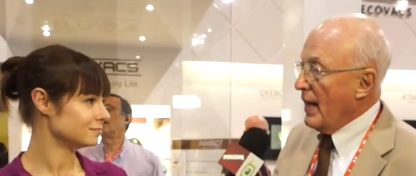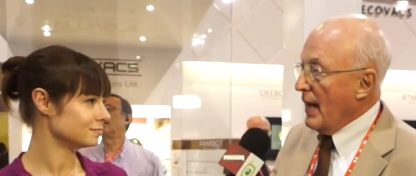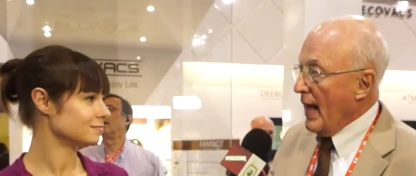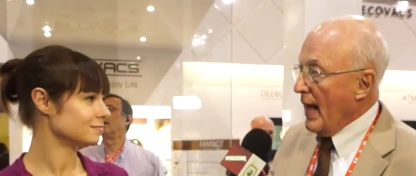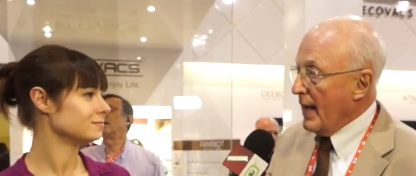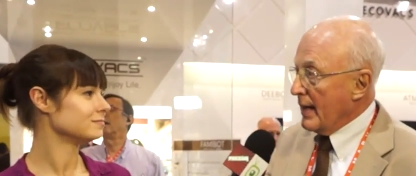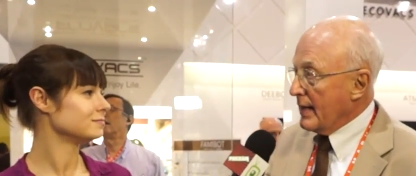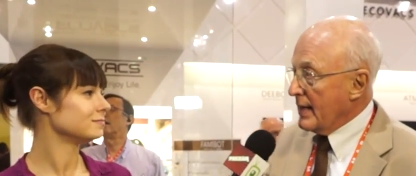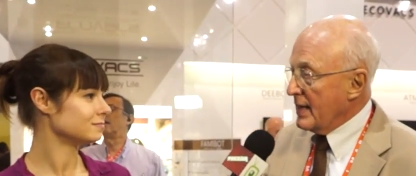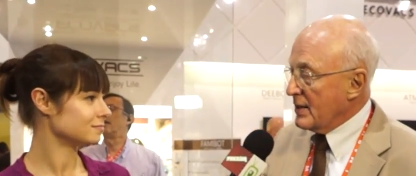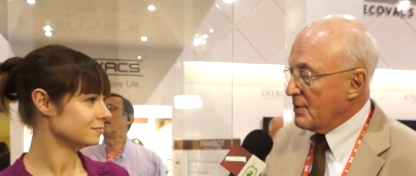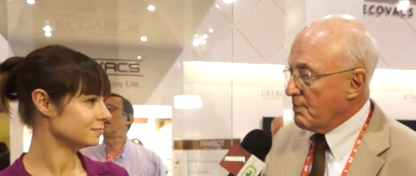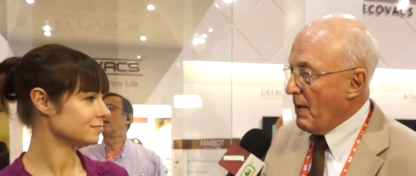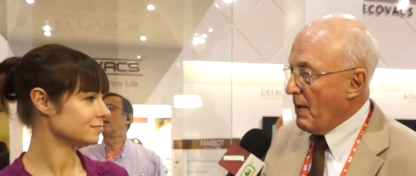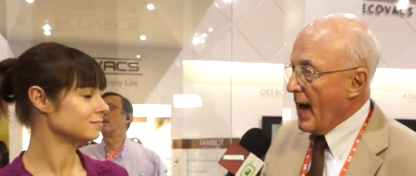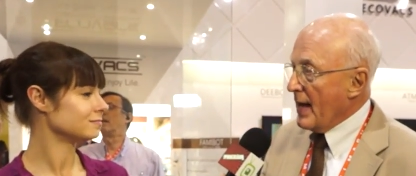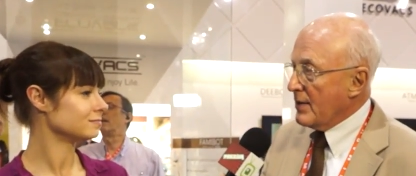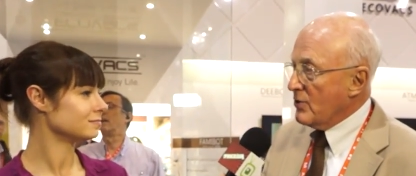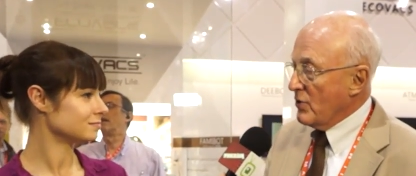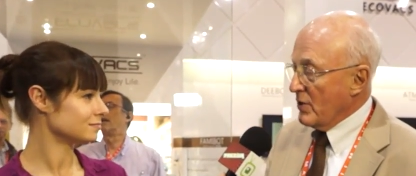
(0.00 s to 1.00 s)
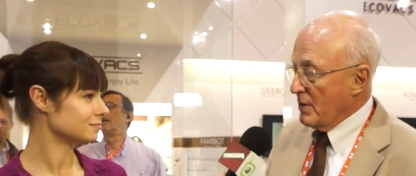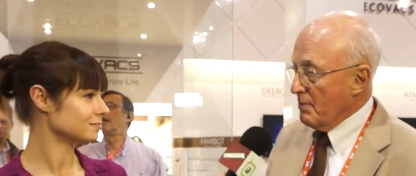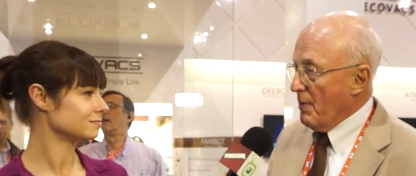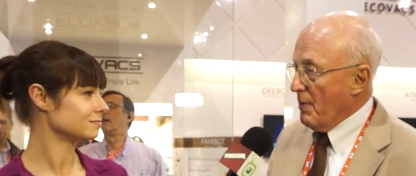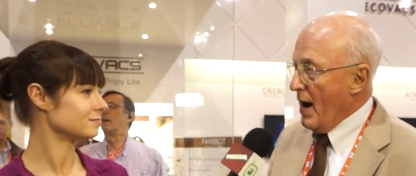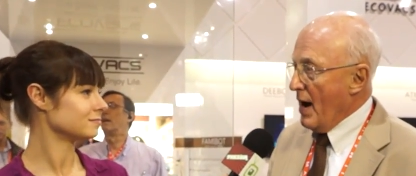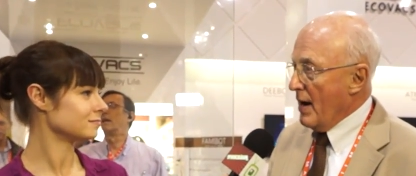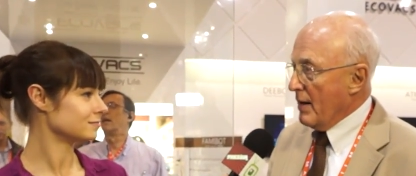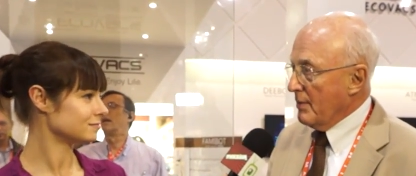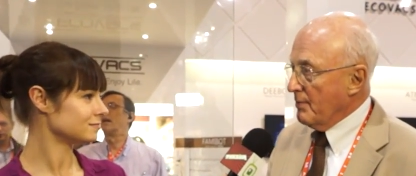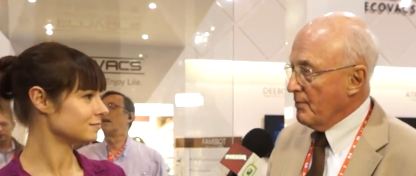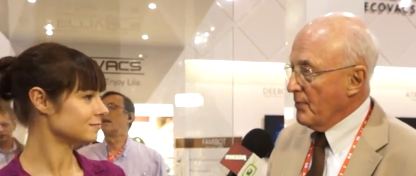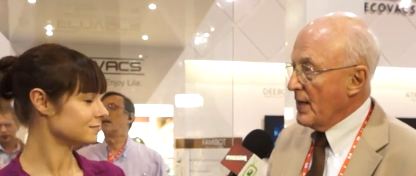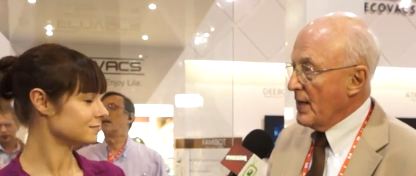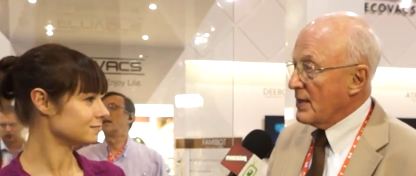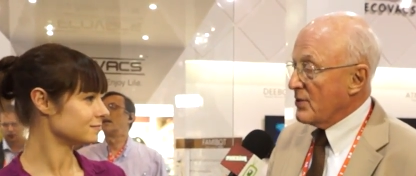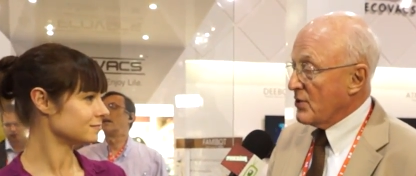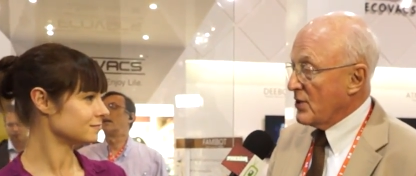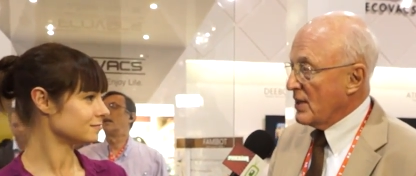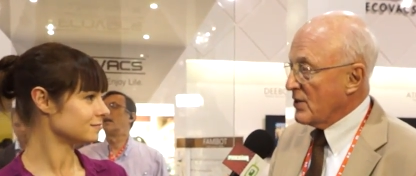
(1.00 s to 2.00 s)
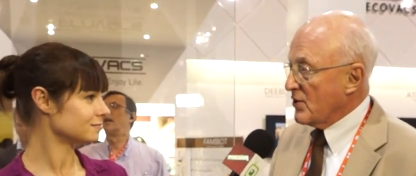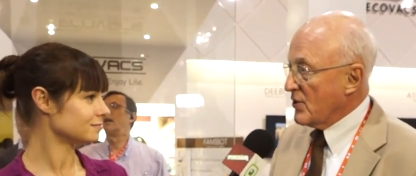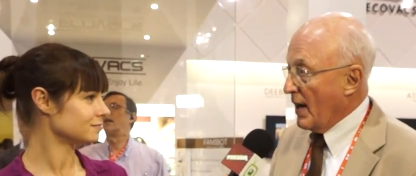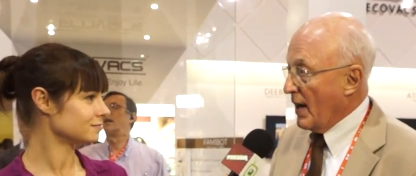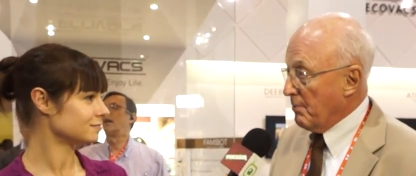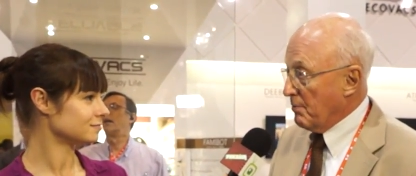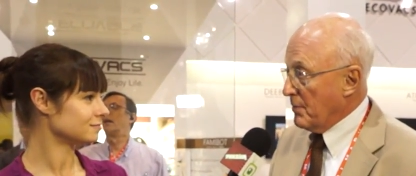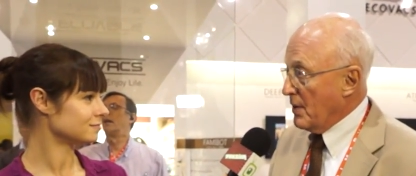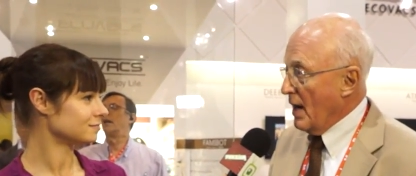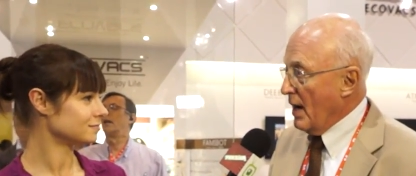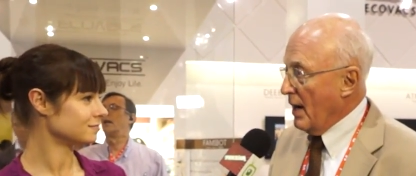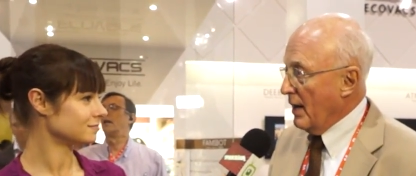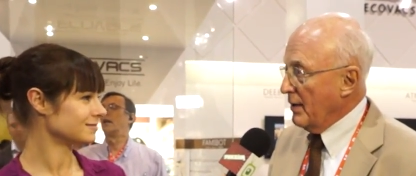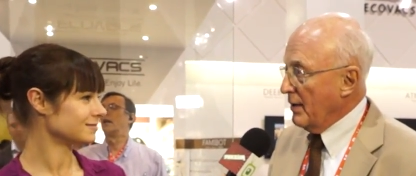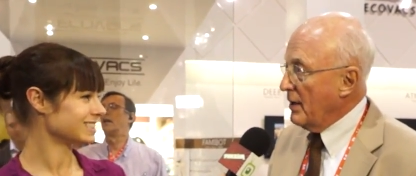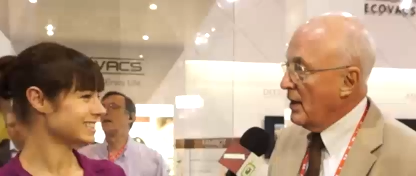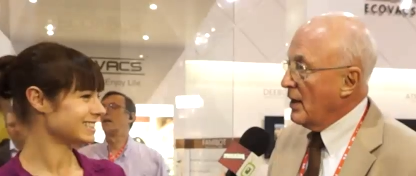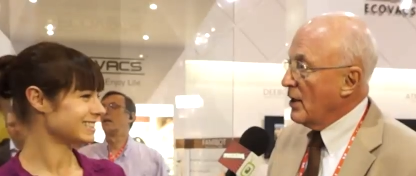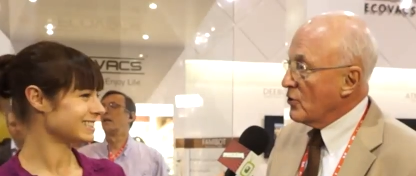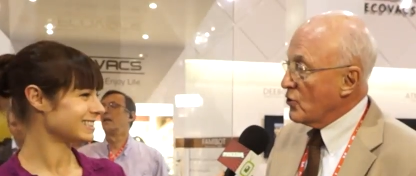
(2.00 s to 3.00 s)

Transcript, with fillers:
Speaker 1: and gets back to the bottom, it says, I'm done.